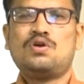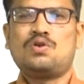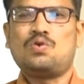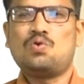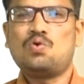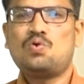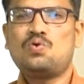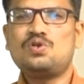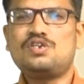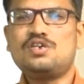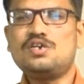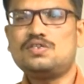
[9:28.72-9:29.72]
No
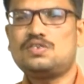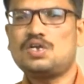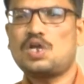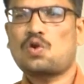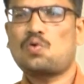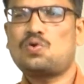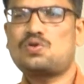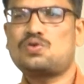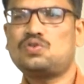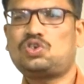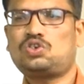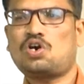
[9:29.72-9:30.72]
easy road to
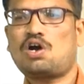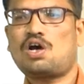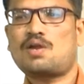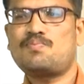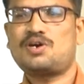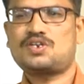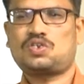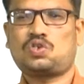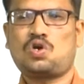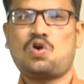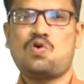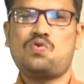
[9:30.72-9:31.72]
charm her
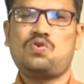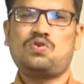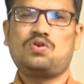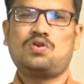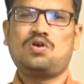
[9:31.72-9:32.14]
soul,